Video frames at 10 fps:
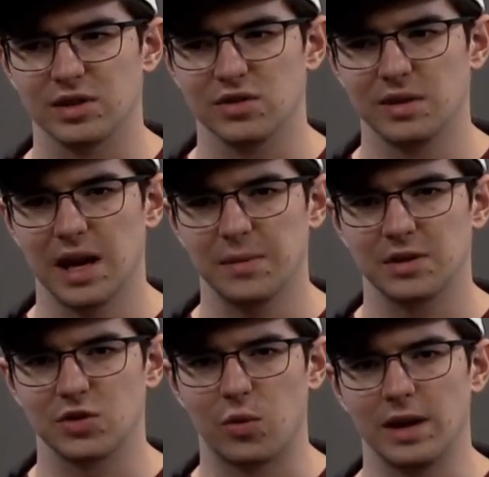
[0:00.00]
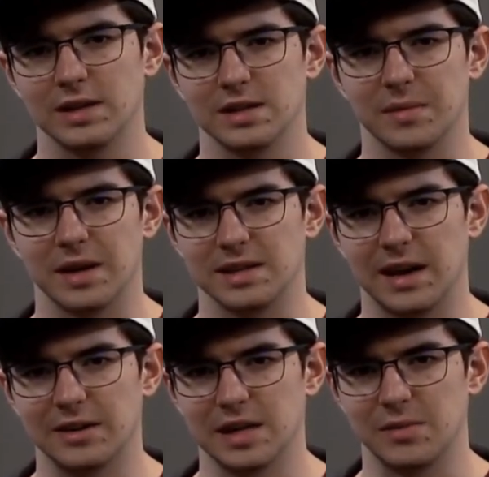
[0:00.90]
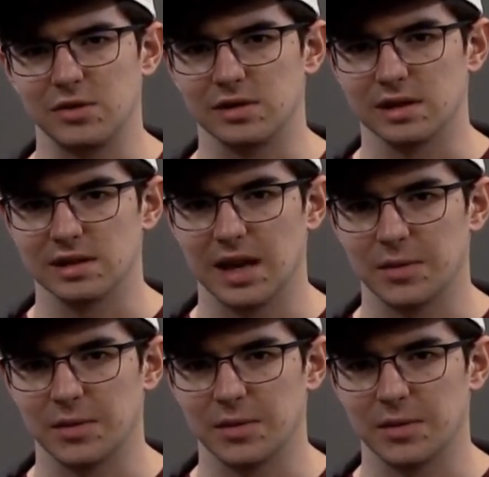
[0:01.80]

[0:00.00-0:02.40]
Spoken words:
this has only happened twice in my entire time using this